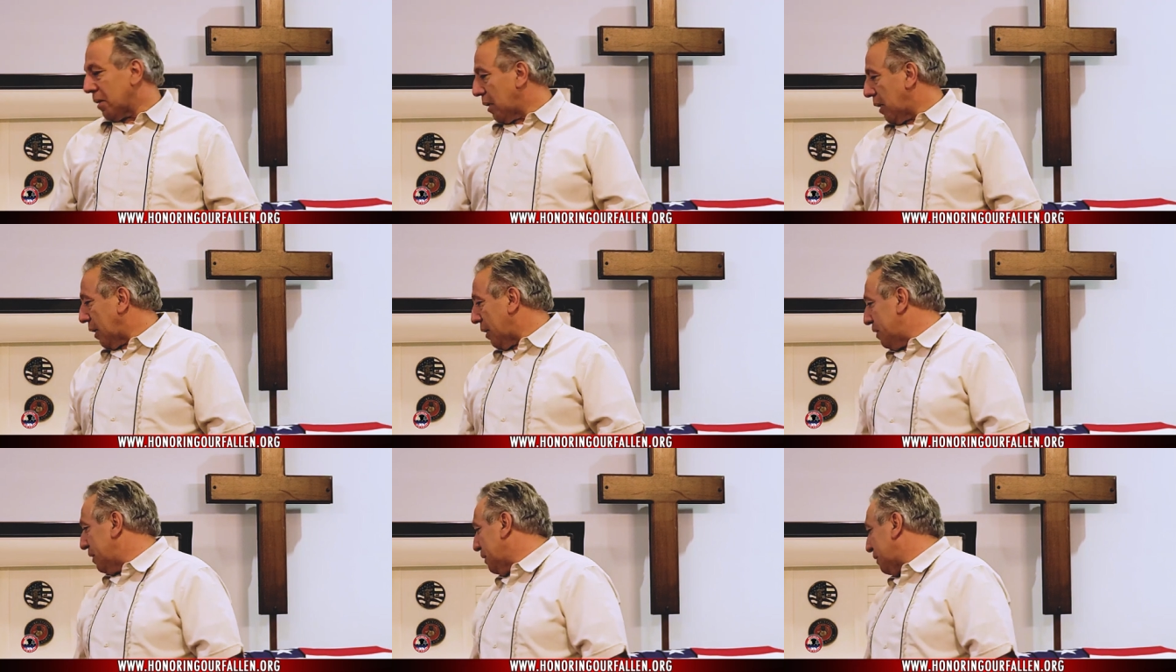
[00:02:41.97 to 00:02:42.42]

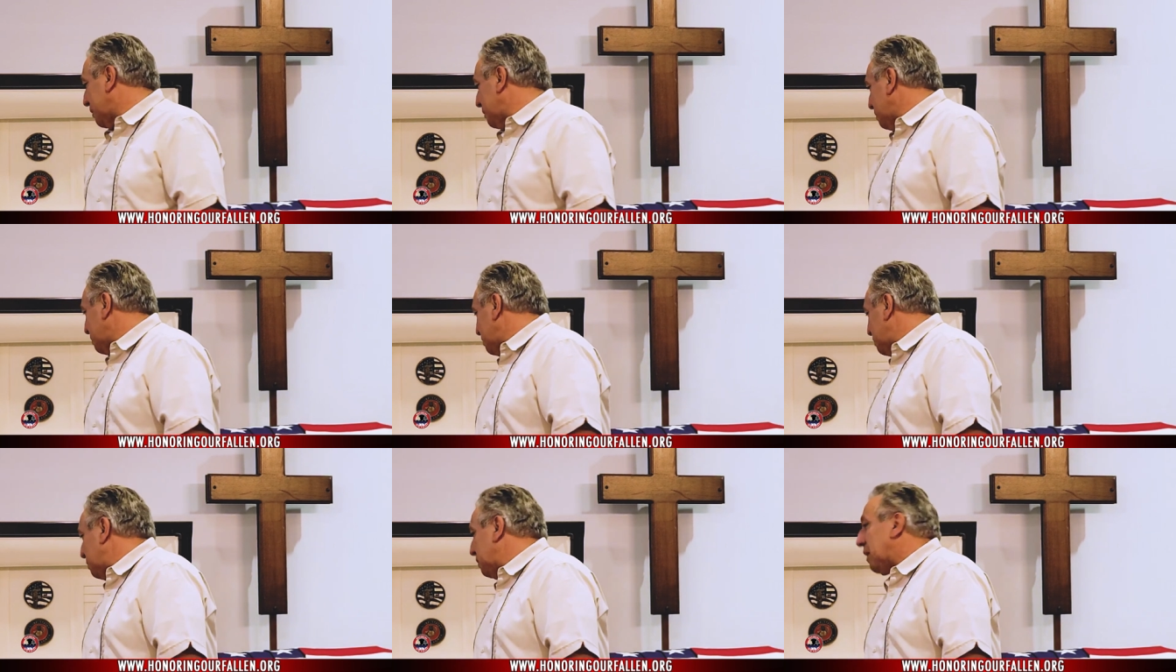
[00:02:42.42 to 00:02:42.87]
I think
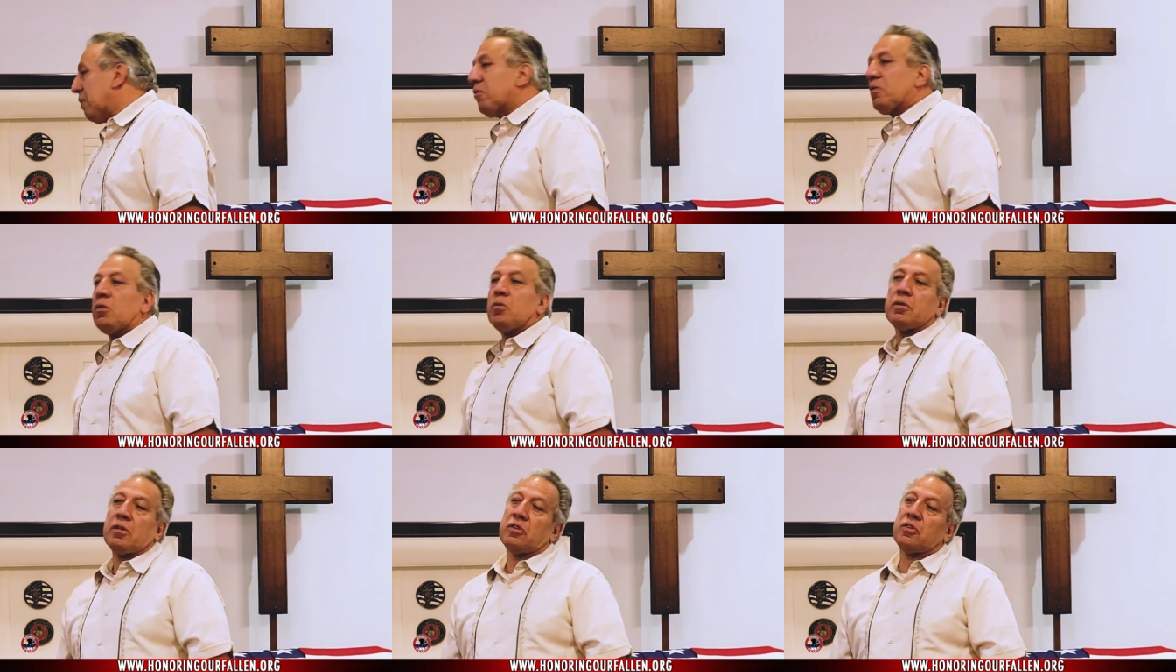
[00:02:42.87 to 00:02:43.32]
you never
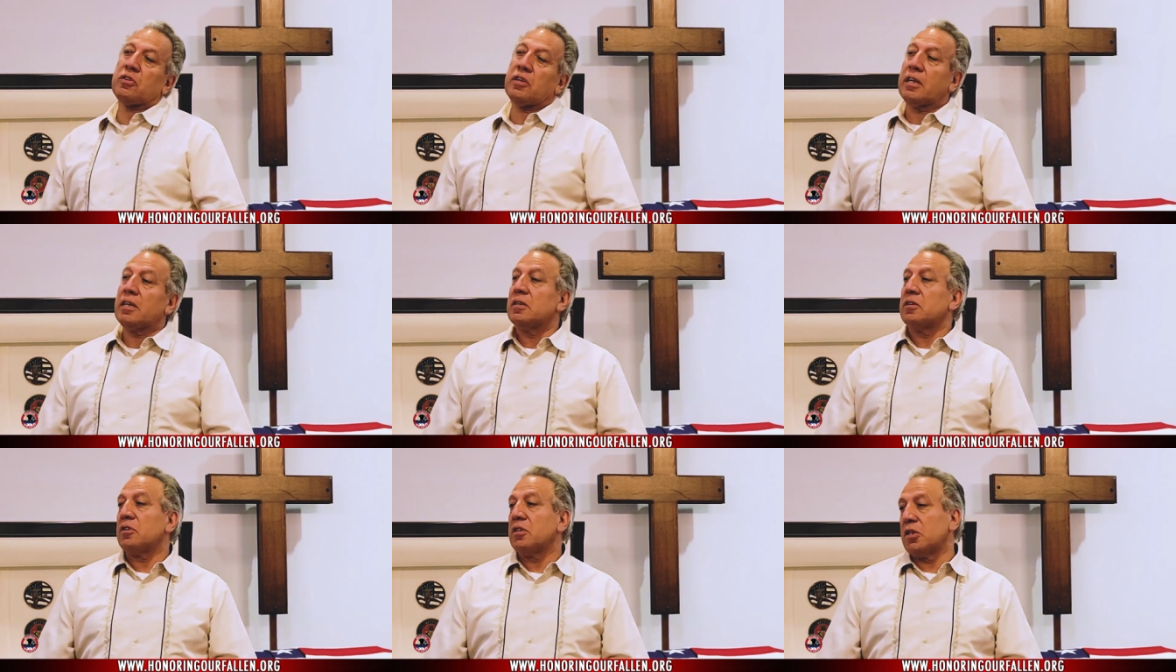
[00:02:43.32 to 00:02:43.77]
know what to
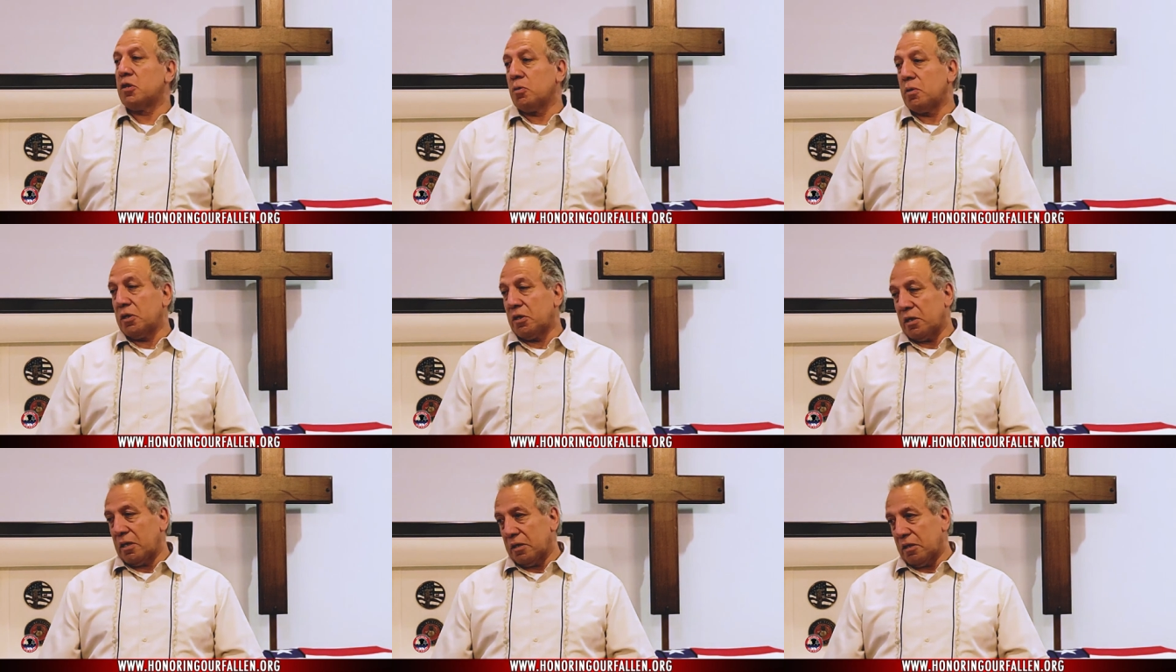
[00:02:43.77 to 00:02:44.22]
say in a
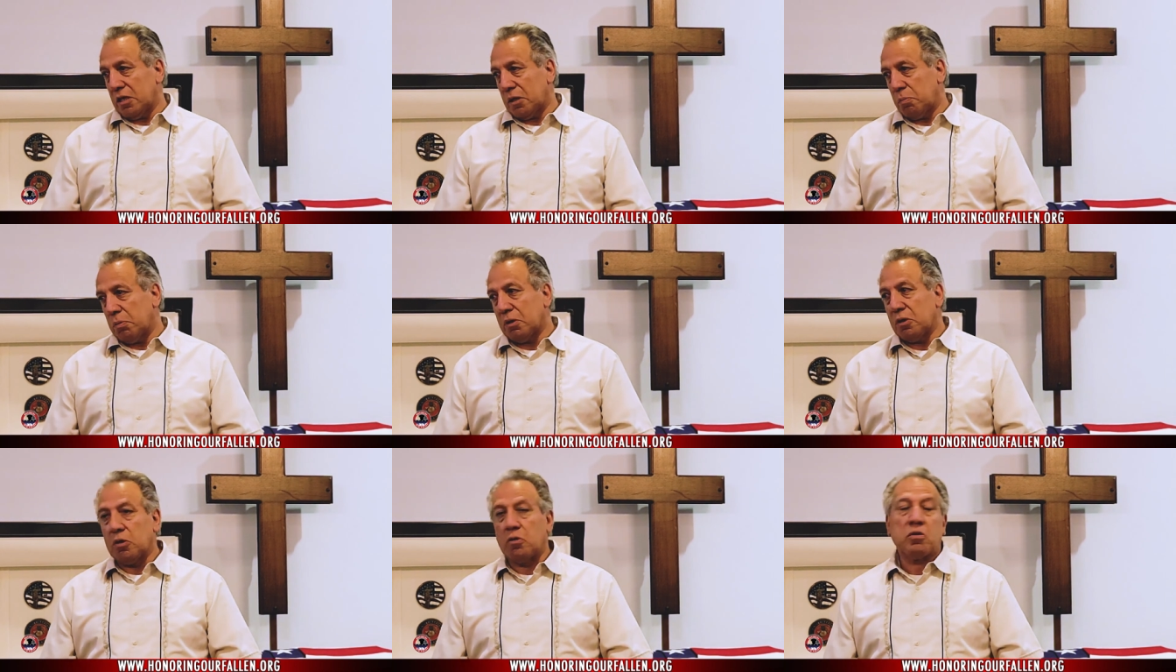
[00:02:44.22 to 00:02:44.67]
situation like this
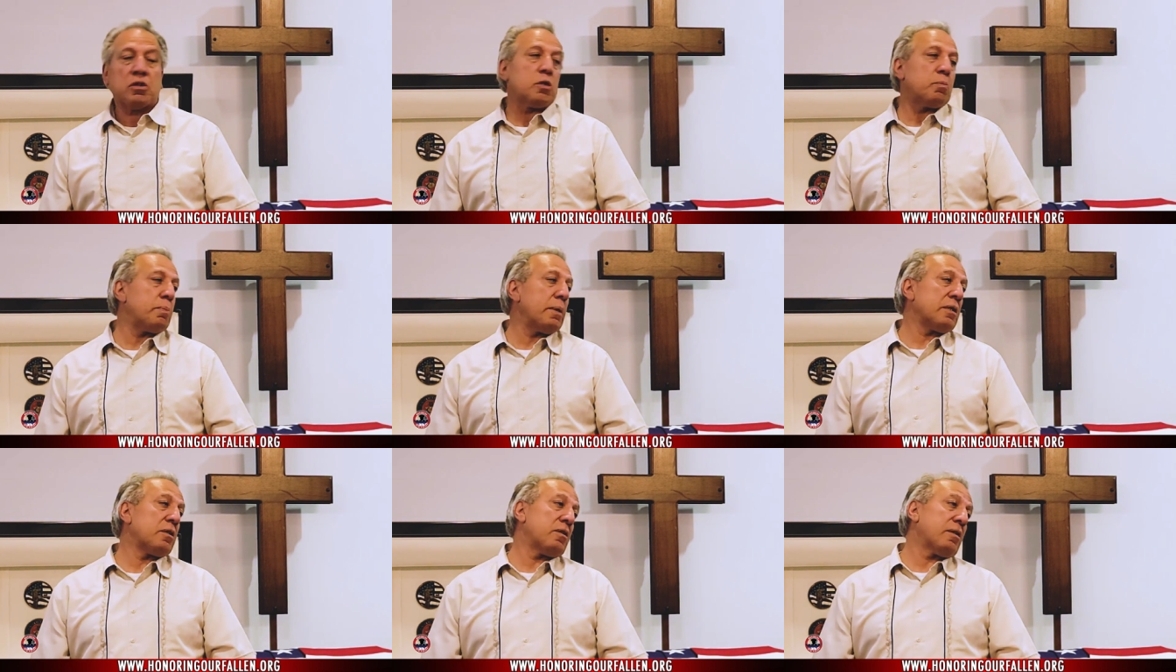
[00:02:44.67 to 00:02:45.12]
because you don't
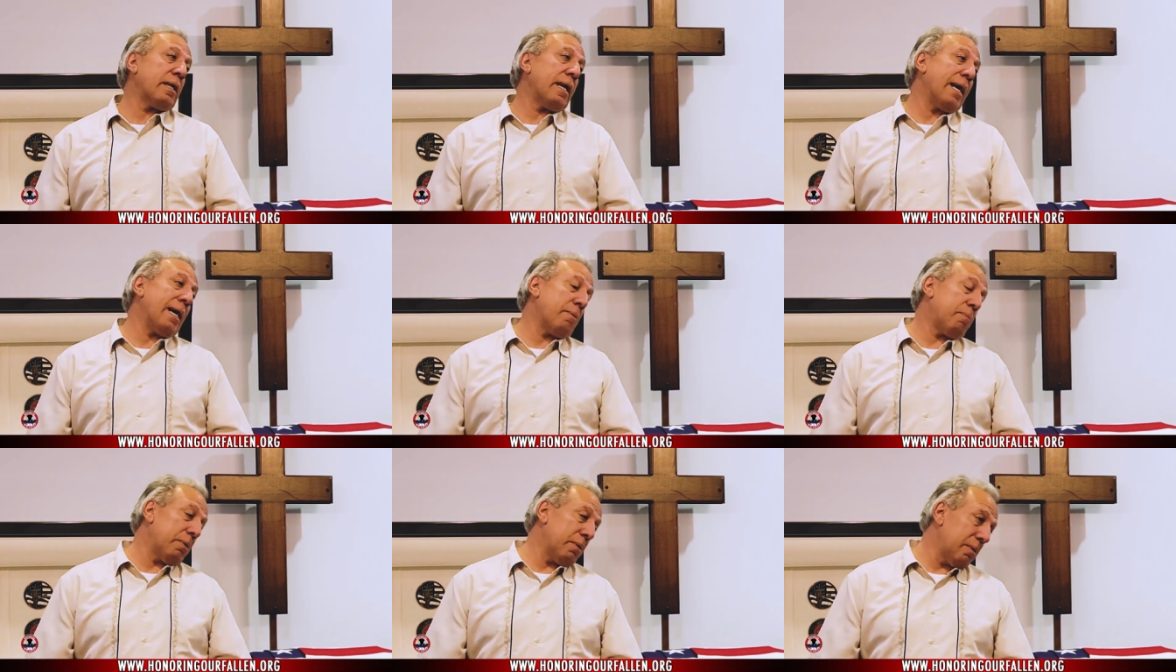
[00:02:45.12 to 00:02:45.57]
expect it to
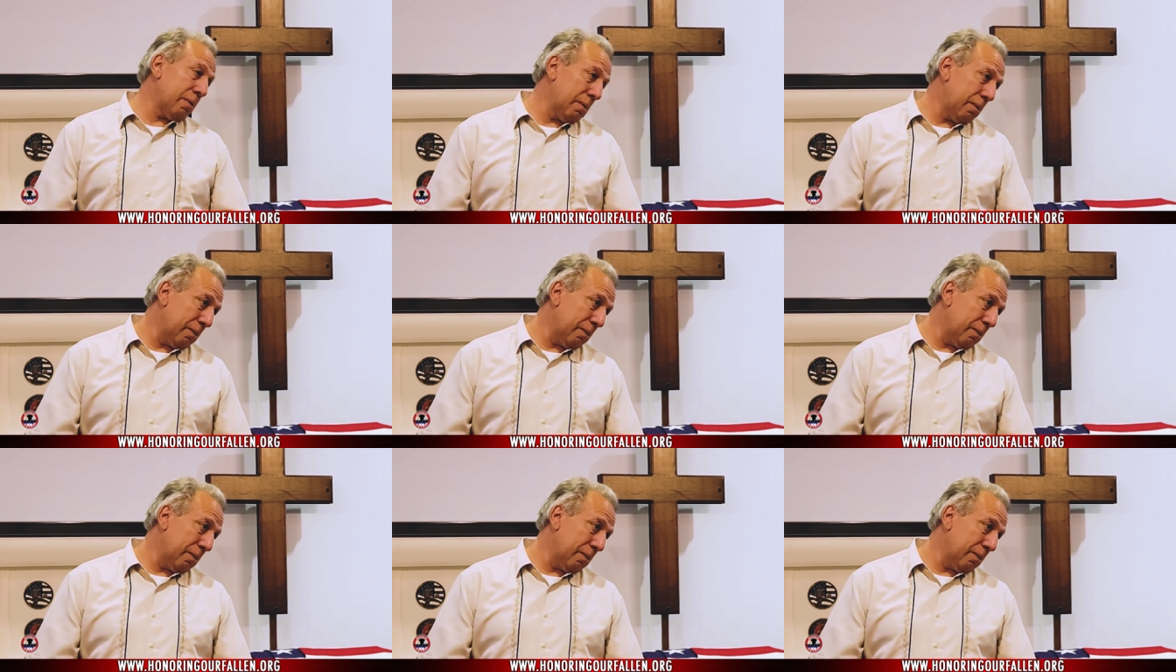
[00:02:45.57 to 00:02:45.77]
happen.